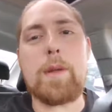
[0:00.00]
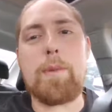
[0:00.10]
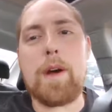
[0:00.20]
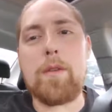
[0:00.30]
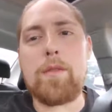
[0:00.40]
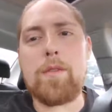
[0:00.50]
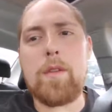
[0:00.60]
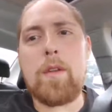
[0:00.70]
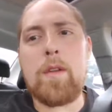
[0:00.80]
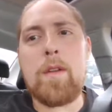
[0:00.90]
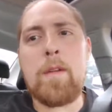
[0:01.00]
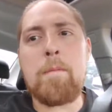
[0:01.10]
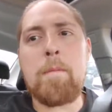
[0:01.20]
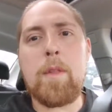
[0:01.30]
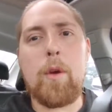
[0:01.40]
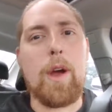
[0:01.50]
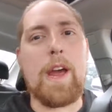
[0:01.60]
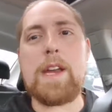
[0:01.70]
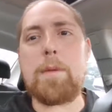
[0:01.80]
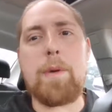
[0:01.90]
pounds or
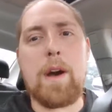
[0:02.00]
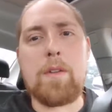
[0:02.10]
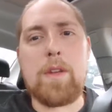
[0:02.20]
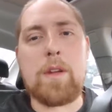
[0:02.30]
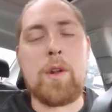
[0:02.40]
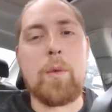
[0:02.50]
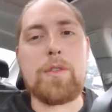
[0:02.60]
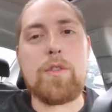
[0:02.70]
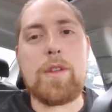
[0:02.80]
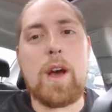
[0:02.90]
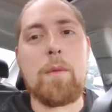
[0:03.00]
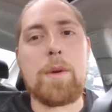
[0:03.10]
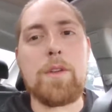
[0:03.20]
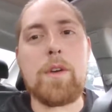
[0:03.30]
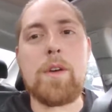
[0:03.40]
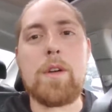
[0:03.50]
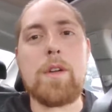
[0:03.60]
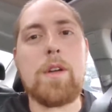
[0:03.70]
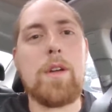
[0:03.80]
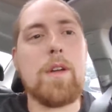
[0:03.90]
80 pounds. I don't know what you're down, but you're good.
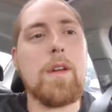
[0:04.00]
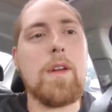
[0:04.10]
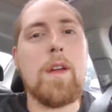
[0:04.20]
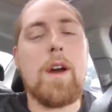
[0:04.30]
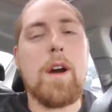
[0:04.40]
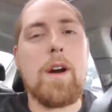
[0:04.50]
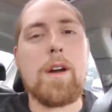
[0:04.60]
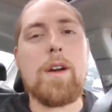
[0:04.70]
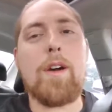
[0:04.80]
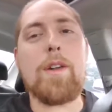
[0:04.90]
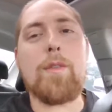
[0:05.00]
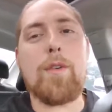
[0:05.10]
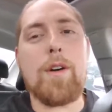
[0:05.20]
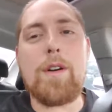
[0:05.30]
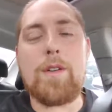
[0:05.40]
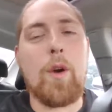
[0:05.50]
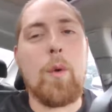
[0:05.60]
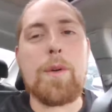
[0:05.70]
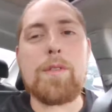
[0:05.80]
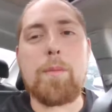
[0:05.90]
Carnivore, you're
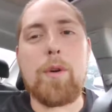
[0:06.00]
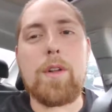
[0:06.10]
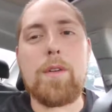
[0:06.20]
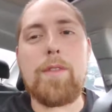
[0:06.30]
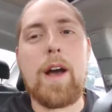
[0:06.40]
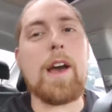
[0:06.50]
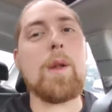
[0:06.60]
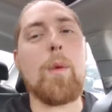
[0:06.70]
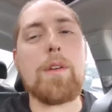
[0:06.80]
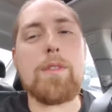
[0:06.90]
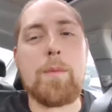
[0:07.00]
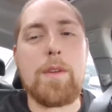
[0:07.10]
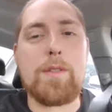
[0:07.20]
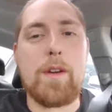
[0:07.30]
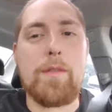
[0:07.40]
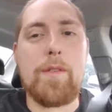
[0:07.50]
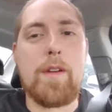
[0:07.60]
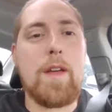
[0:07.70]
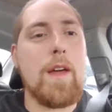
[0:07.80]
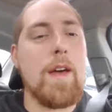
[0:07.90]
always supportive. I gotta watch some of your stuff,
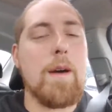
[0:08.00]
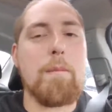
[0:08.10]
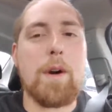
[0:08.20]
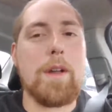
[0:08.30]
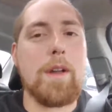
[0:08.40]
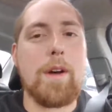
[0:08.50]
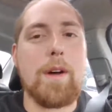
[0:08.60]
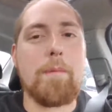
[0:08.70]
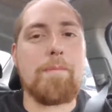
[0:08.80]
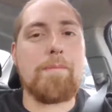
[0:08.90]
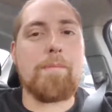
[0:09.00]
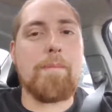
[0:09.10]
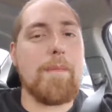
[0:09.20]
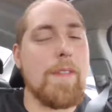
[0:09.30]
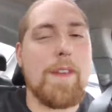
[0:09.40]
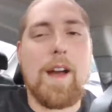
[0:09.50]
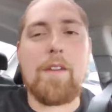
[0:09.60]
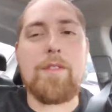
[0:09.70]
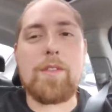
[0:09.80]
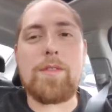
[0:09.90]
but
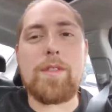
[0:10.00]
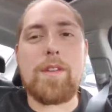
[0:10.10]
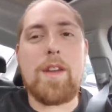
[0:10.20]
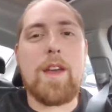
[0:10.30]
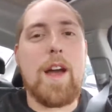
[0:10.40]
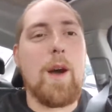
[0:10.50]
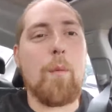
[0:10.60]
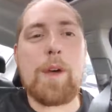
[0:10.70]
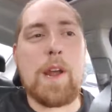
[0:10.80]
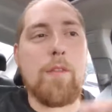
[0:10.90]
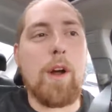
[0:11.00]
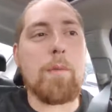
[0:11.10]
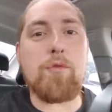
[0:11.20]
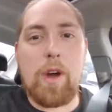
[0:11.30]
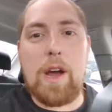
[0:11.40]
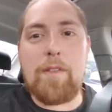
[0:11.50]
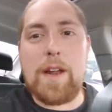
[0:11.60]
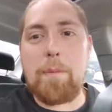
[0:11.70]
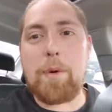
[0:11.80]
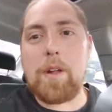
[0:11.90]
I've just whenever I'm driving,
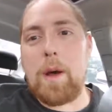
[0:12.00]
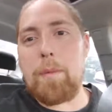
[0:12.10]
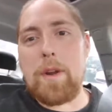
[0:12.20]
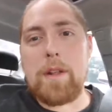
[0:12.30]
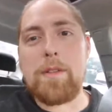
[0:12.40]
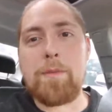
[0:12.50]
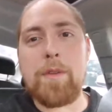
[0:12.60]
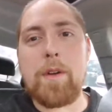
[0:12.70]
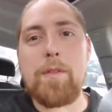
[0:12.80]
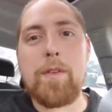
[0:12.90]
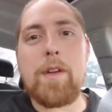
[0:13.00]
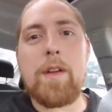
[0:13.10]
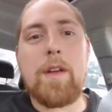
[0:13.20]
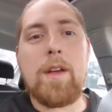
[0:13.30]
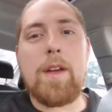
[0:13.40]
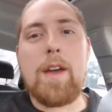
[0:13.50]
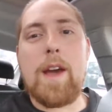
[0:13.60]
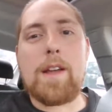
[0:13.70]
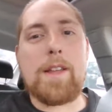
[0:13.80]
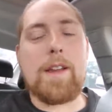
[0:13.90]
I put on some stuff,
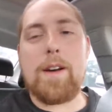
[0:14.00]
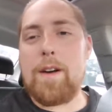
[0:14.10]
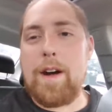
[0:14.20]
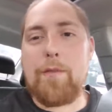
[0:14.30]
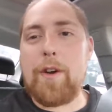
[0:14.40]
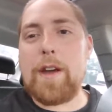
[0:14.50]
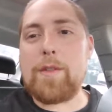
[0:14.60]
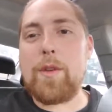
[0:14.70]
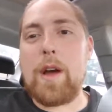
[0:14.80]
and then I forget to